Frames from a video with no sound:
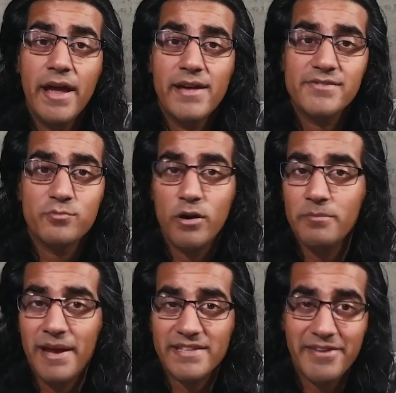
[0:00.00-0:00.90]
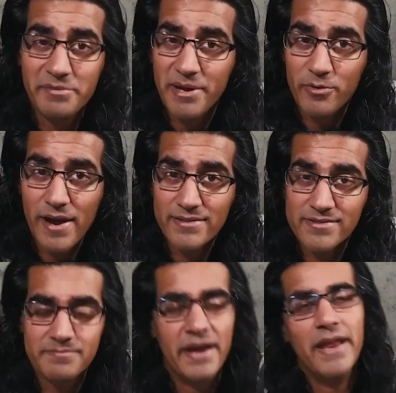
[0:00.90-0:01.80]
Hey guys, welcome back to Heavy Metal
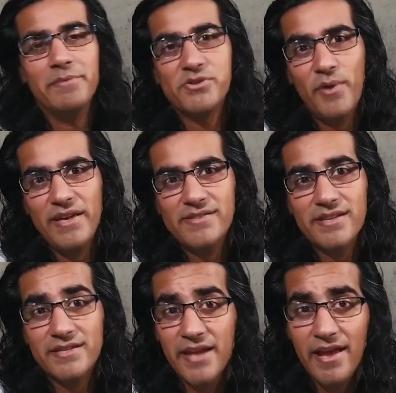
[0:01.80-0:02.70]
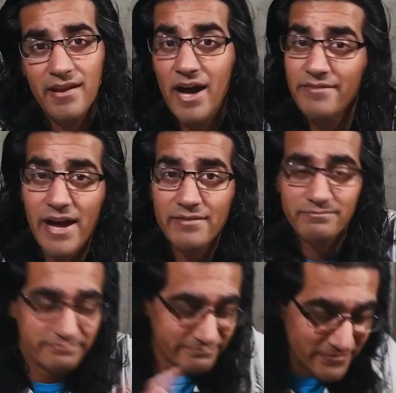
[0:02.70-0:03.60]
Rex. My name is Awais, and today I've
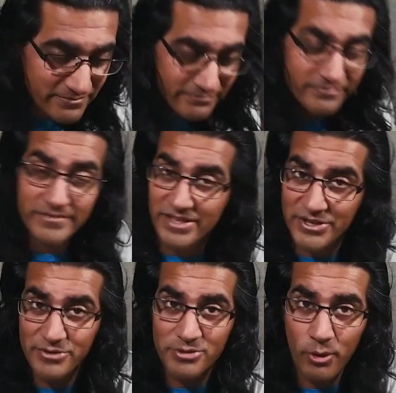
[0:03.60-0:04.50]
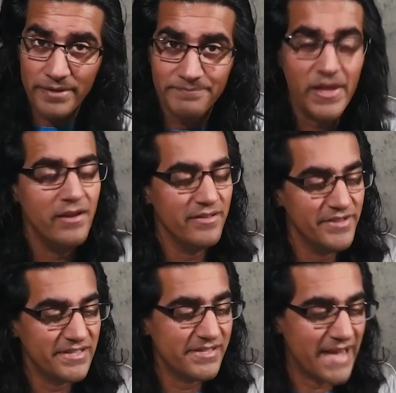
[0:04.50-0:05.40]
got a new toy.
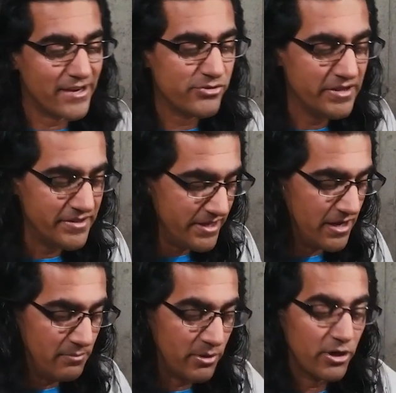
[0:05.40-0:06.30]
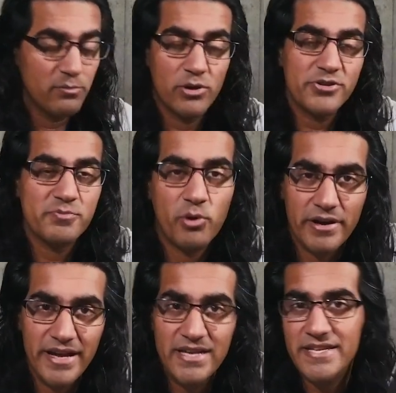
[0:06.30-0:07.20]
This is actually the Burger
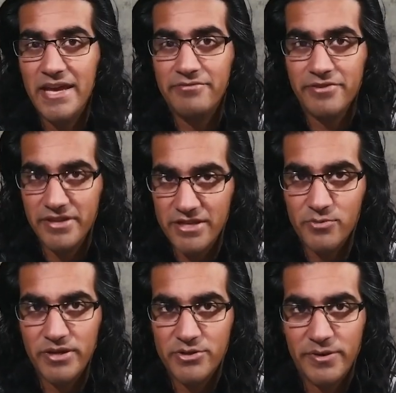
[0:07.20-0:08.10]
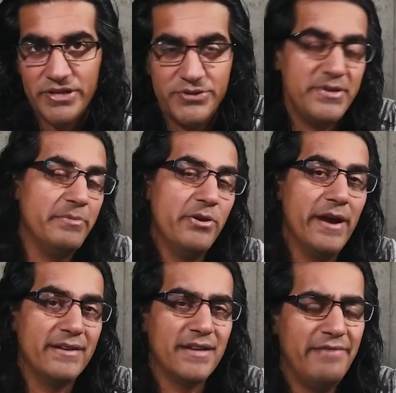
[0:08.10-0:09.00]
Motorsport intake for the 2022
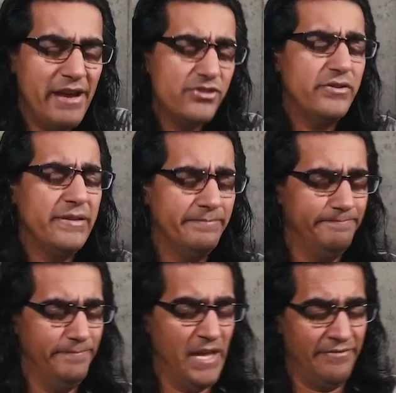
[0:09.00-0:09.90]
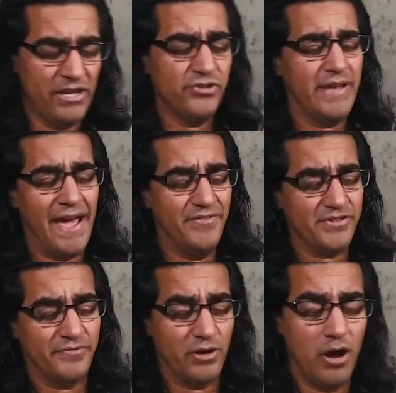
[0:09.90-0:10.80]
WRX. I've actually had
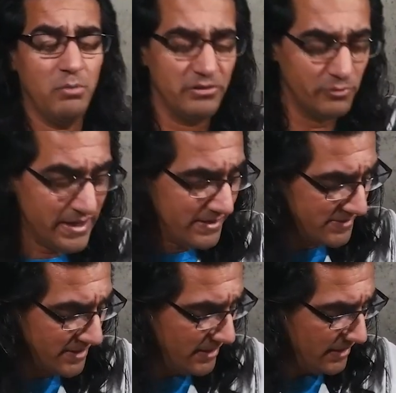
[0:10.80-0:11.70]
this for a couple of weeks.